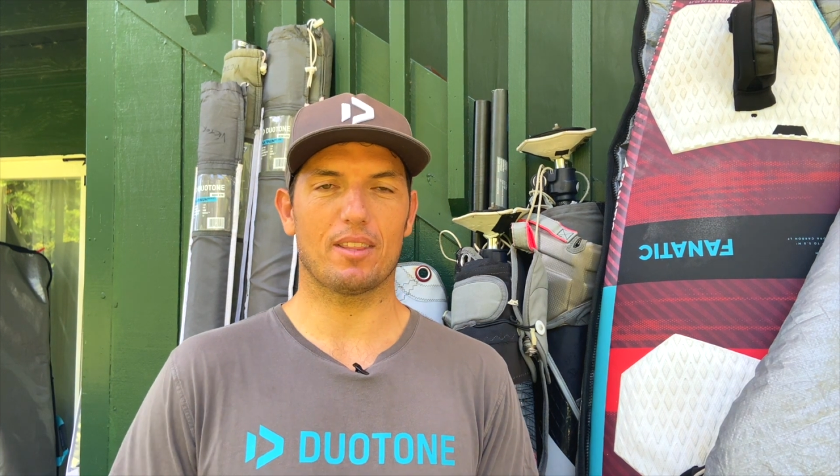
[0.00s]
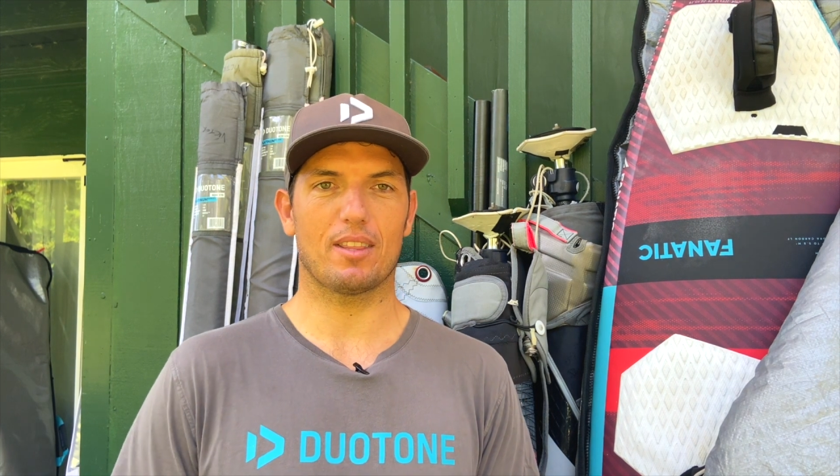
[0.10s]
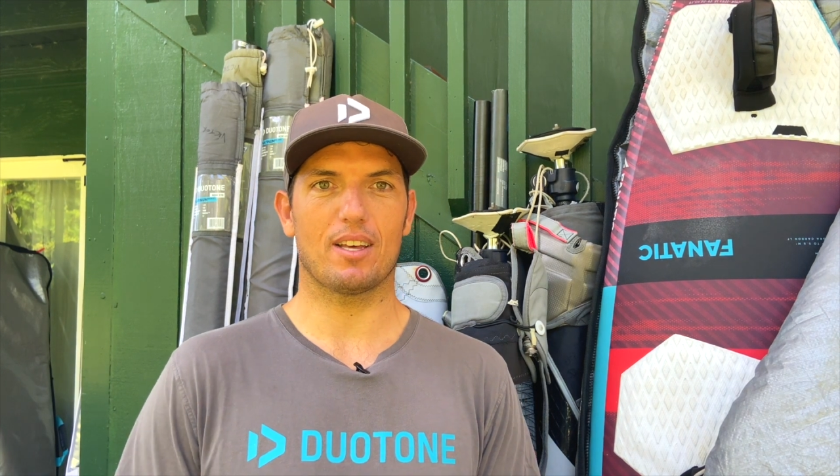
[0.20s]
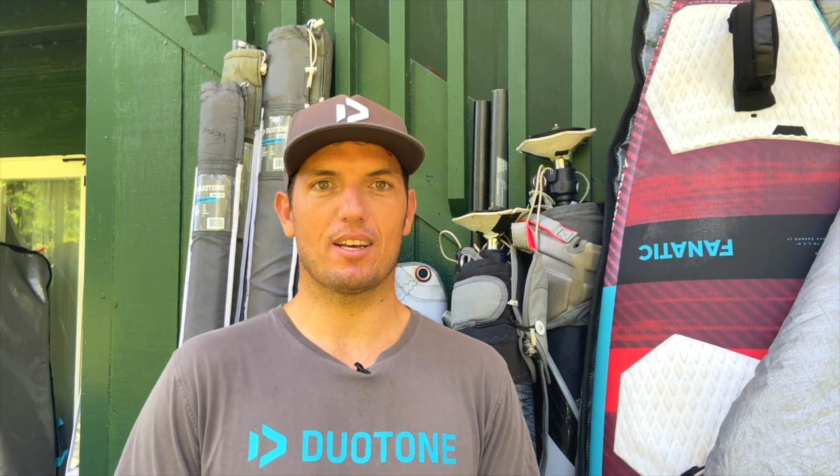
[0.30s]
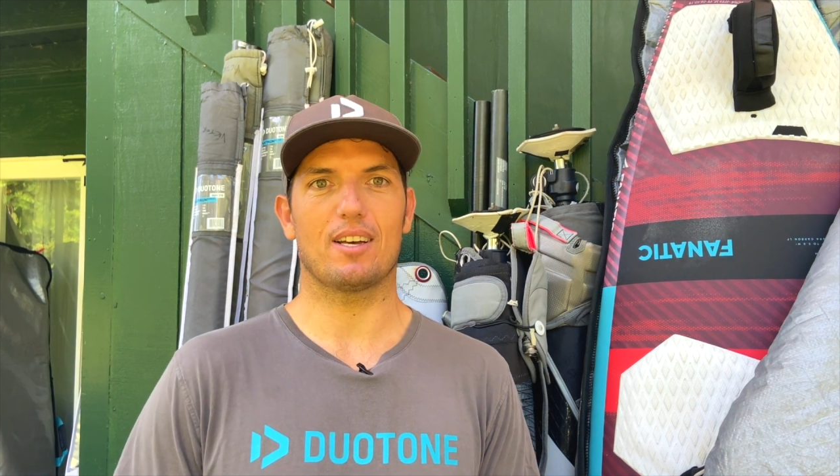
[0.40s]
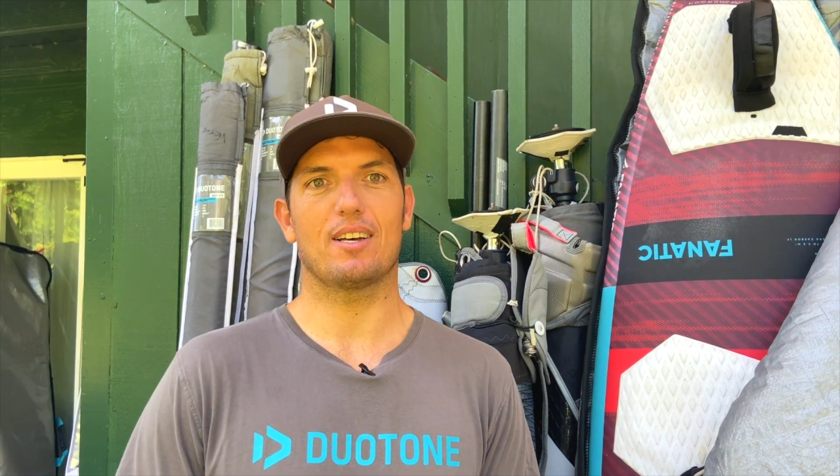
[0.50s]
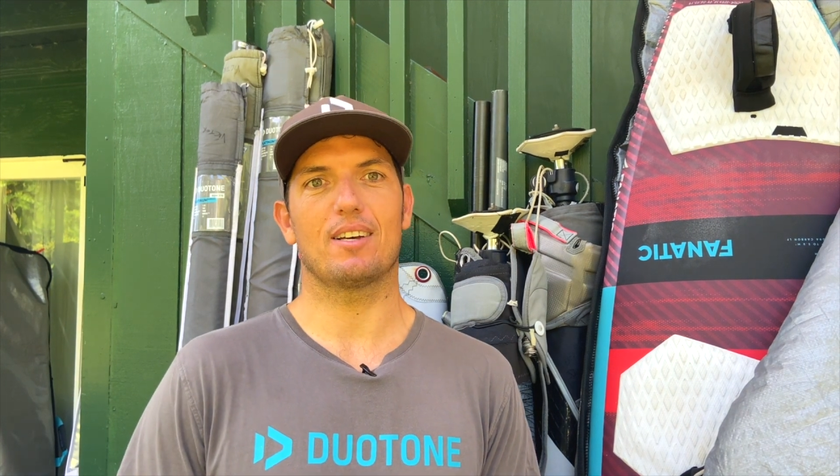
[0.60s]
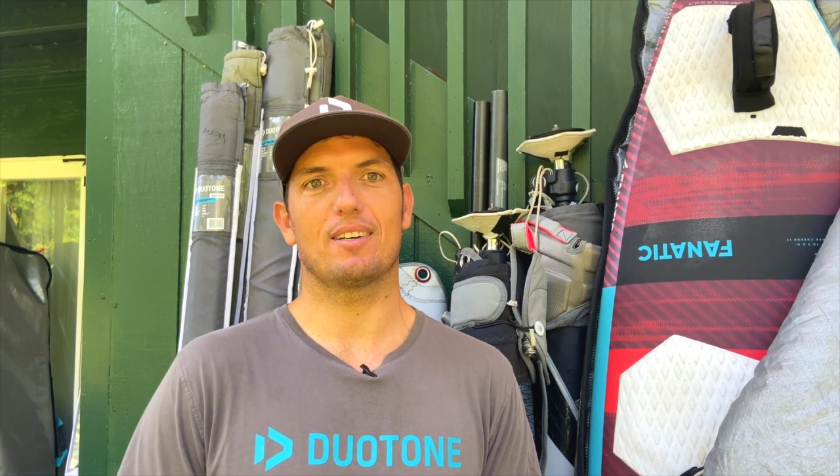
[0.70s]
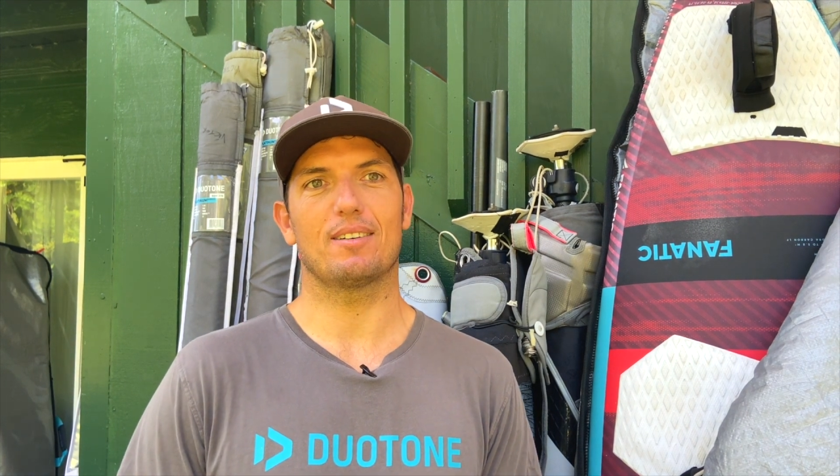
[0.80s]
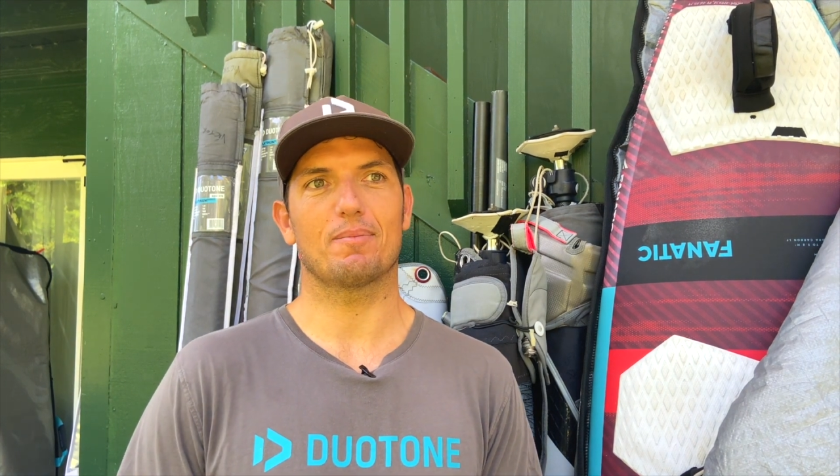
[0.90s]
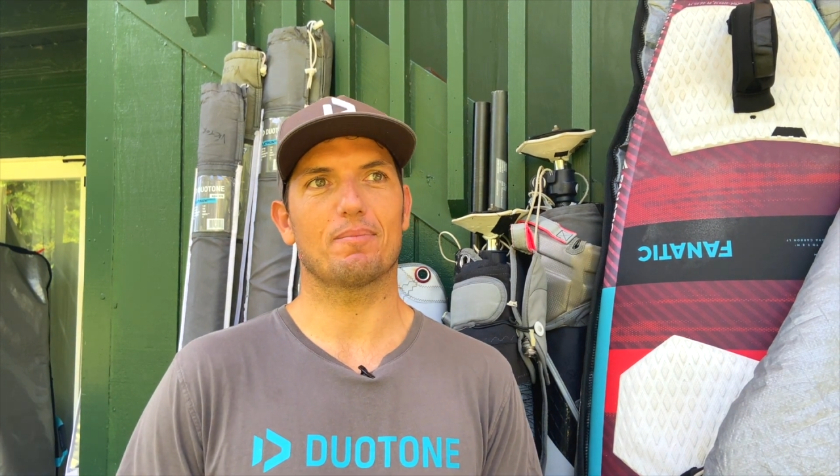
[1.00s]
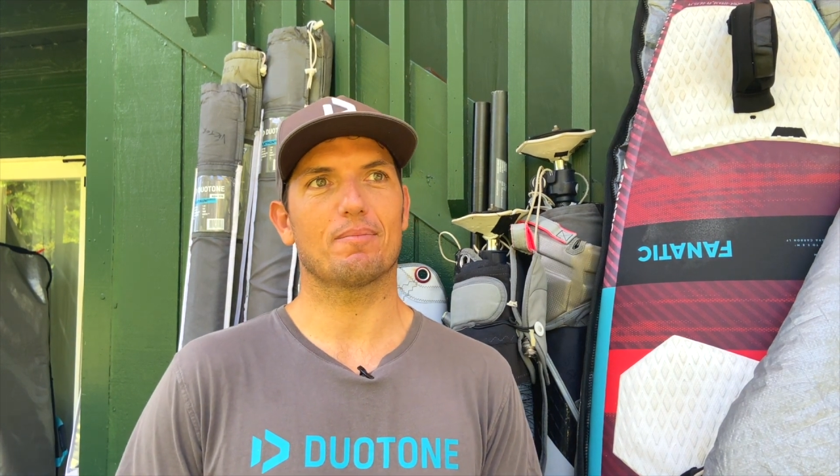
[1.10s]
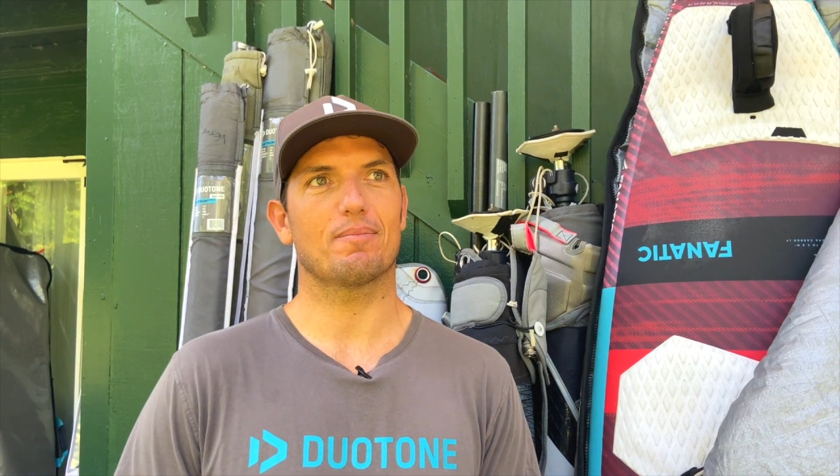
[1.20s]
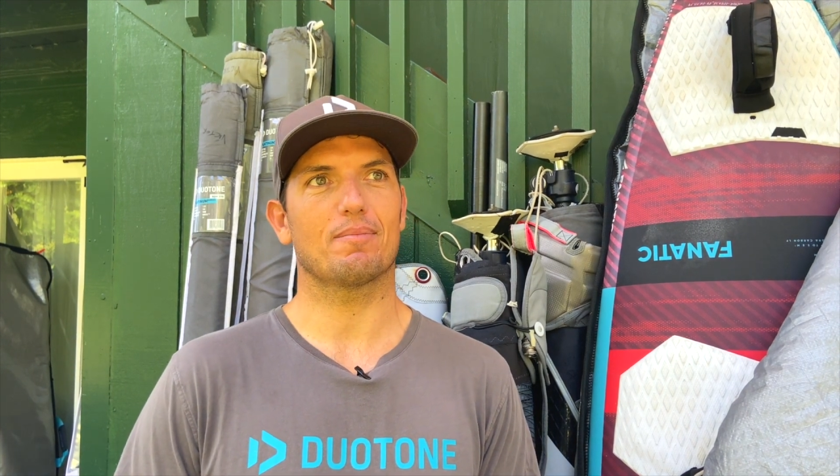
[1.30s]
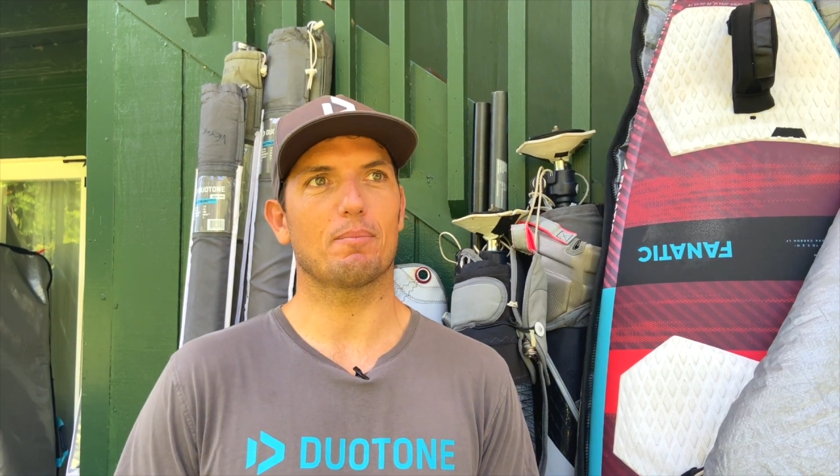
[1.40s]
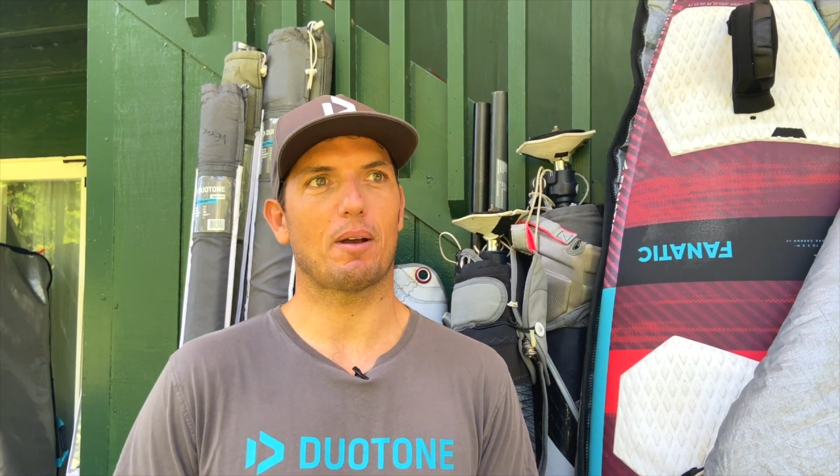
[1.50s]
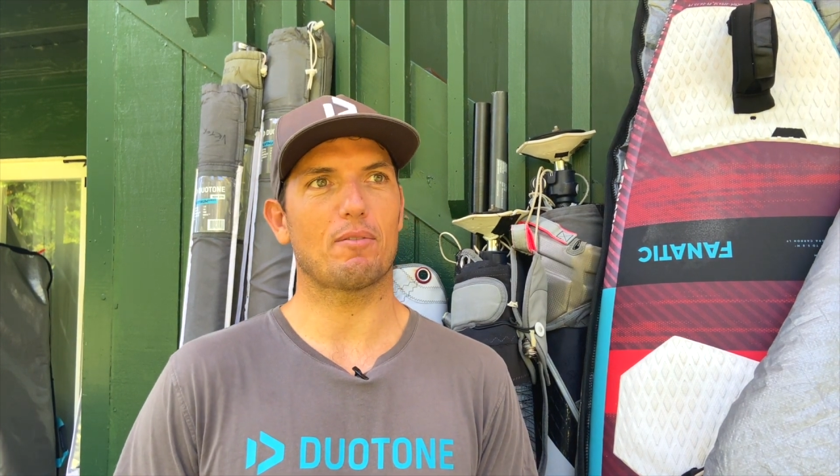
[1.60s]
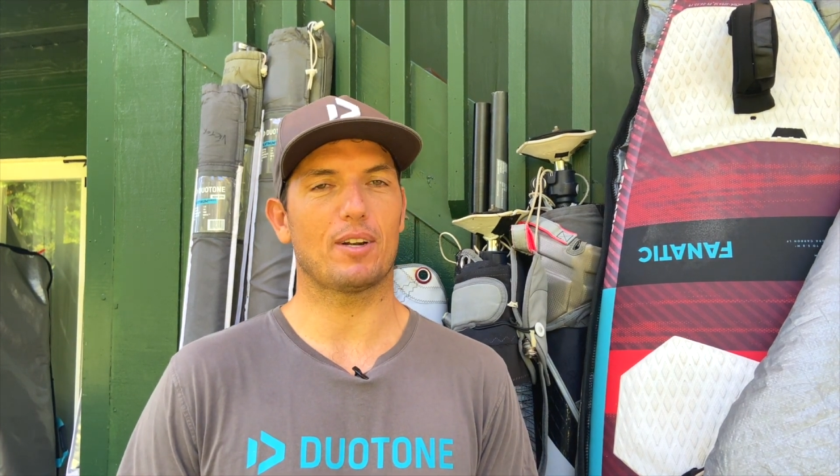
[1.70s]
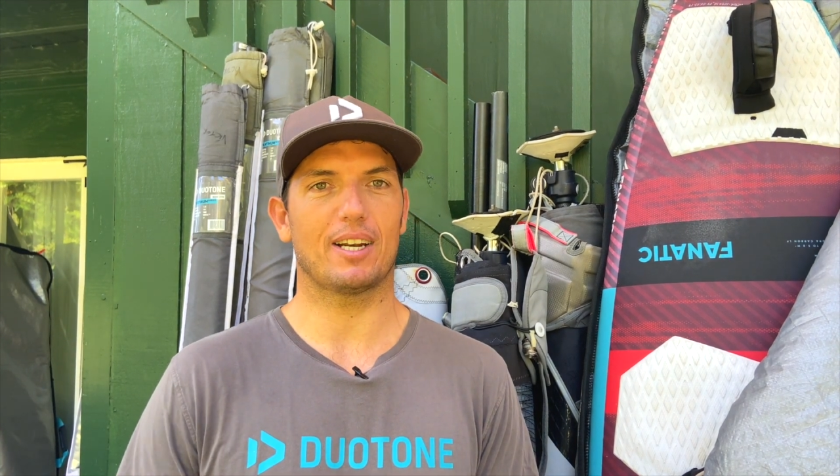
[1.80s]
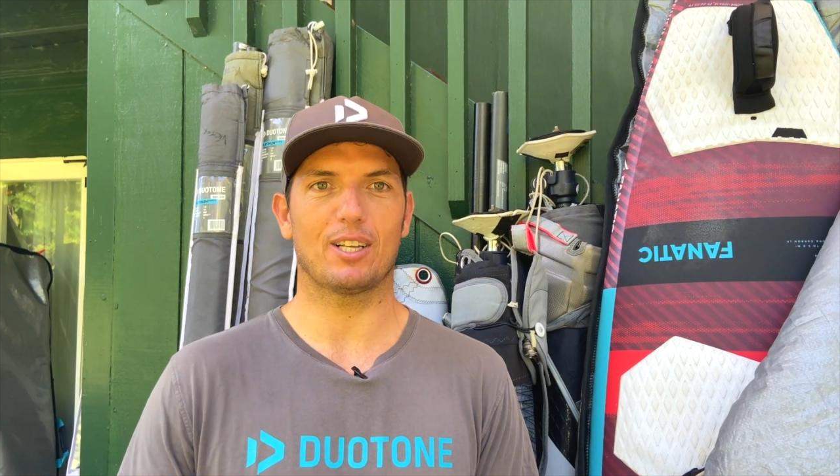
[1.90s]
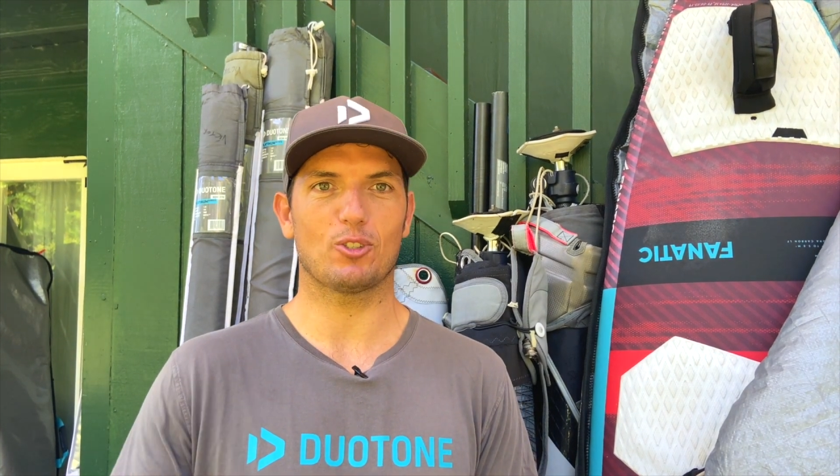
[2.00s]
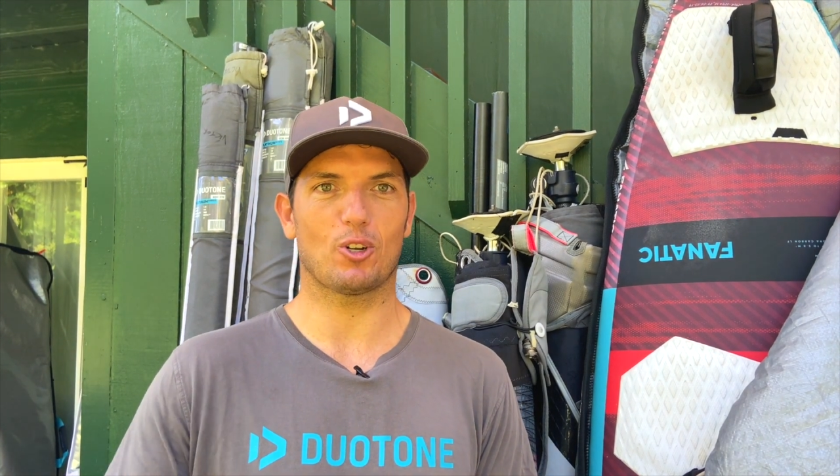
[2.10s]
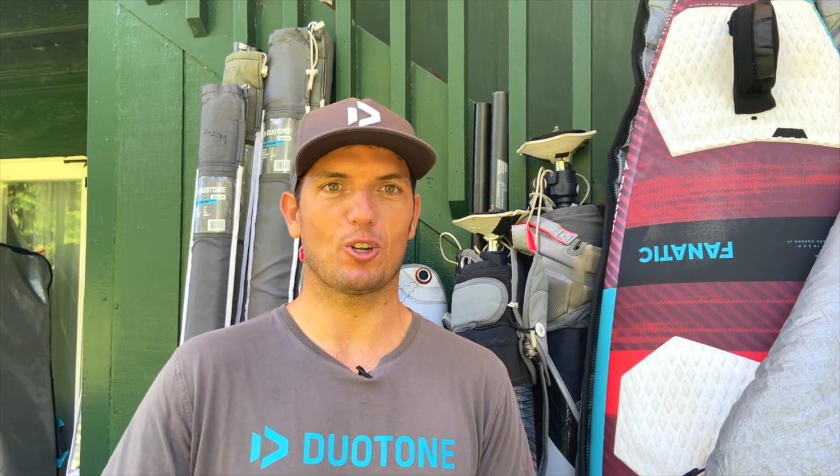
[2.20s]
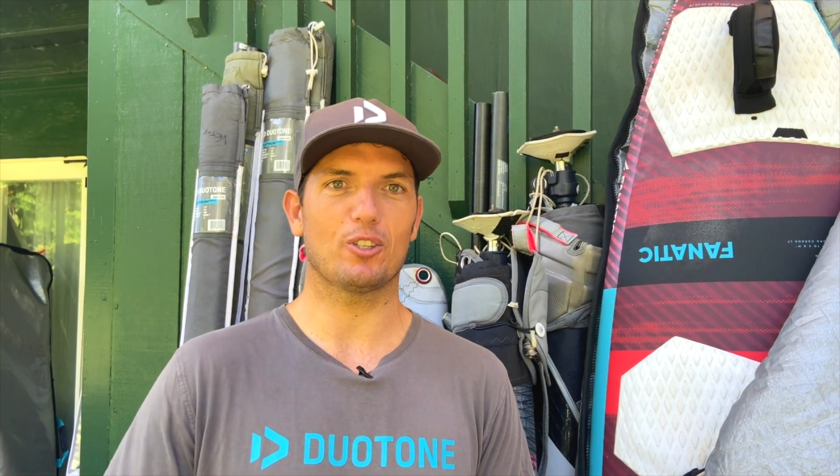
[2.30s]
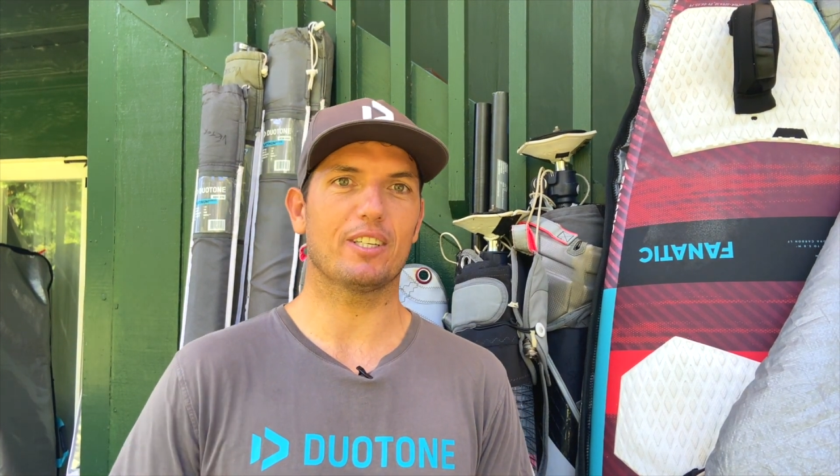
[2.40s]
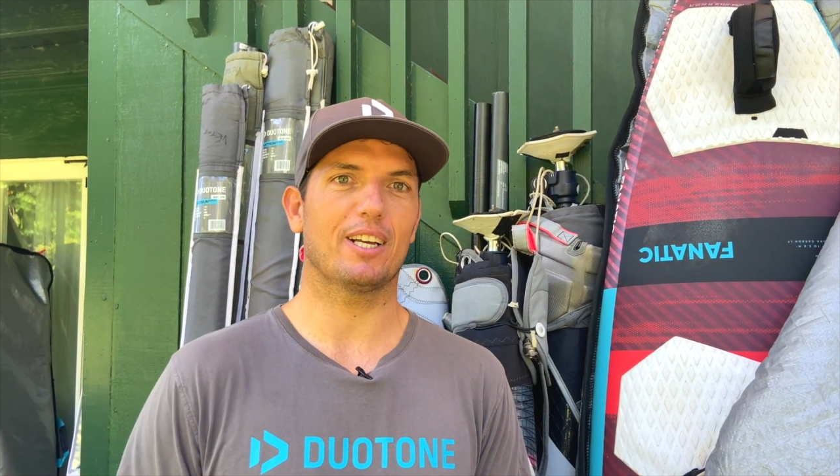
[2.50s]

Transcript: my friend Nacho Rocha.